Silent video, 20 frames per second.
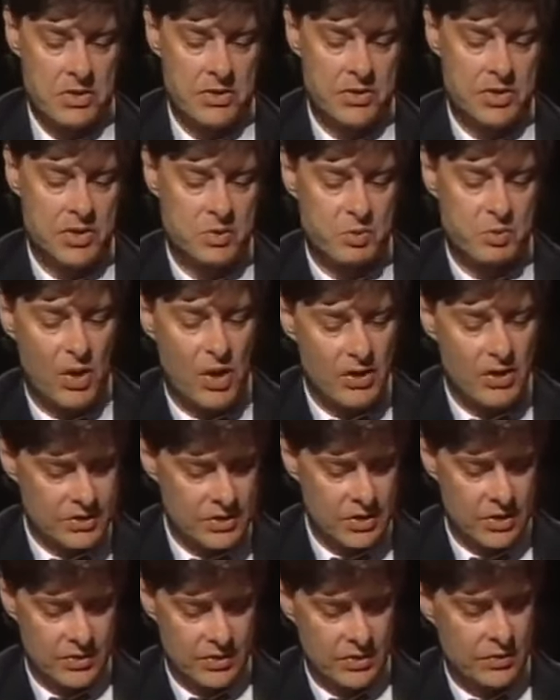the spot
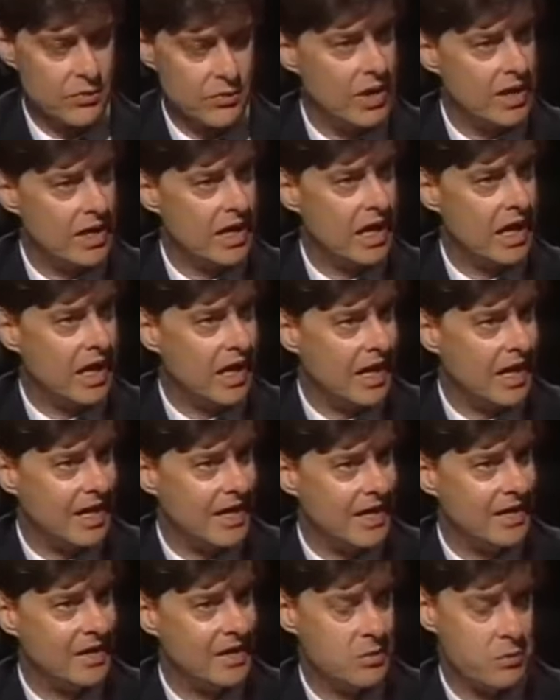on the green
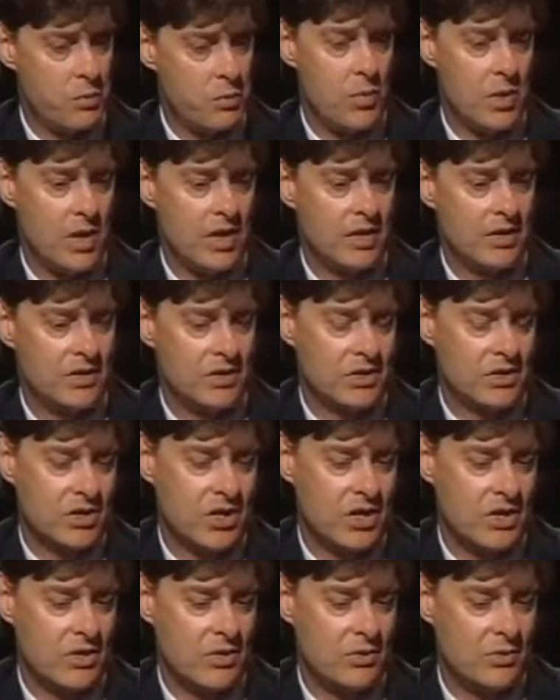line where to
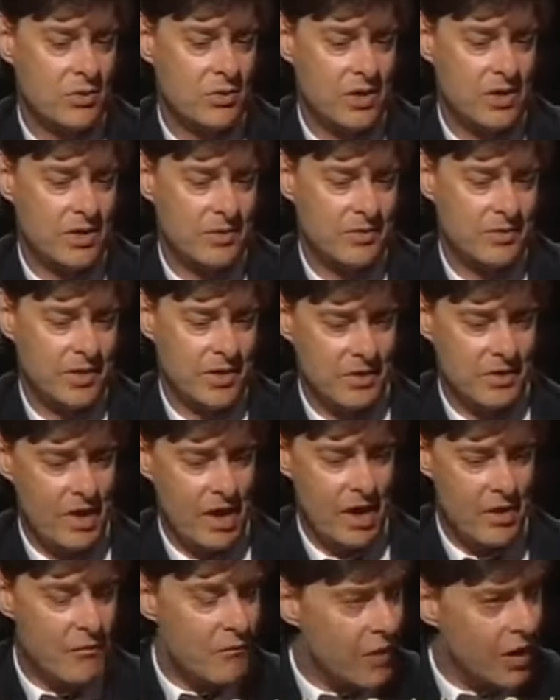show um, you know
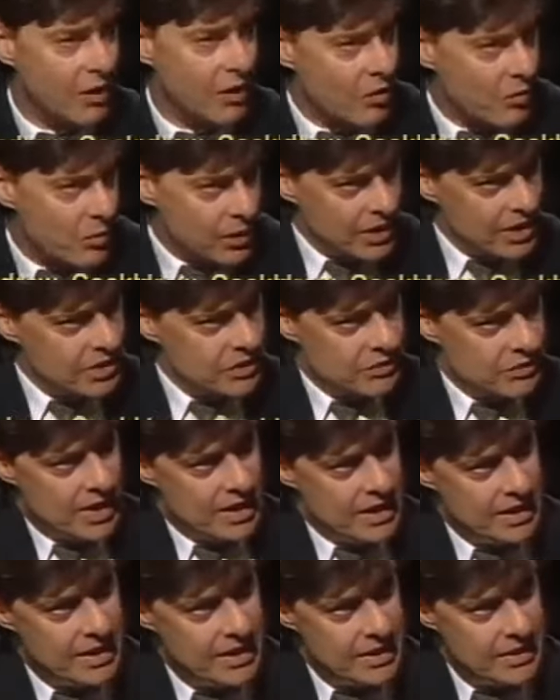how vulnerable
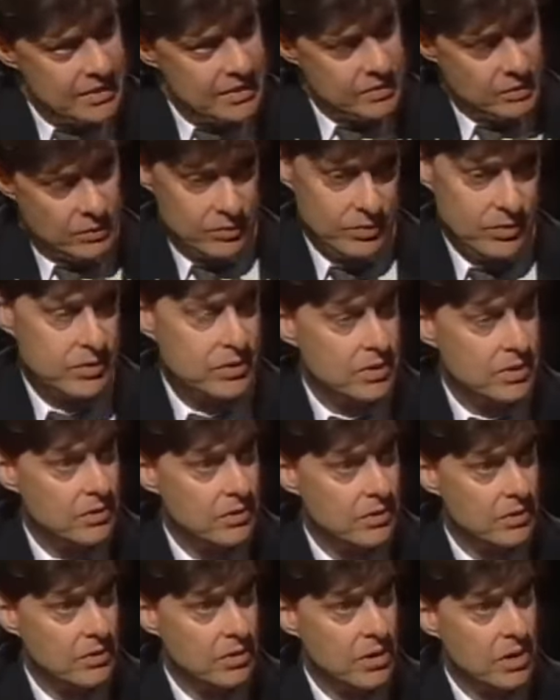Israel is. What, what is
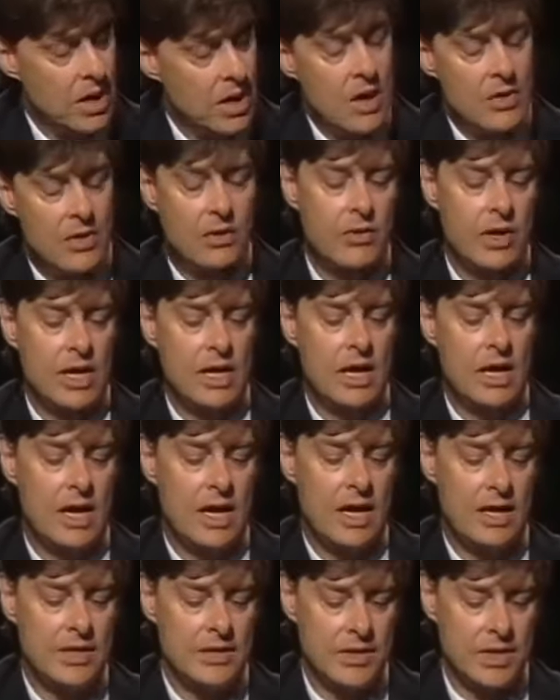the green line? The green
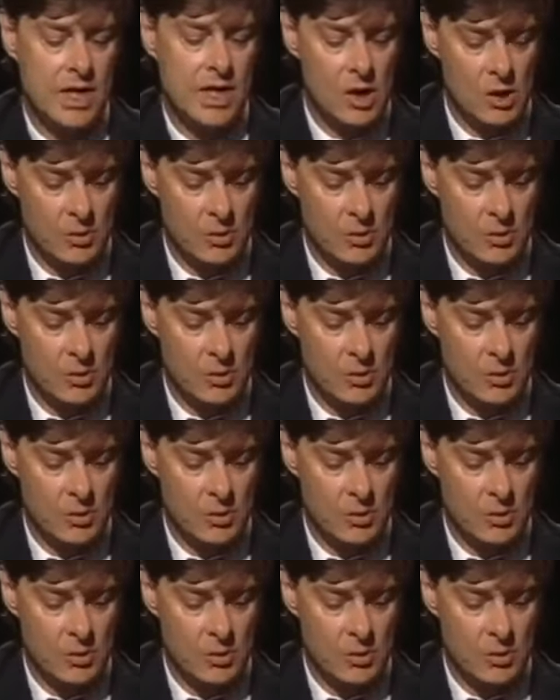line is the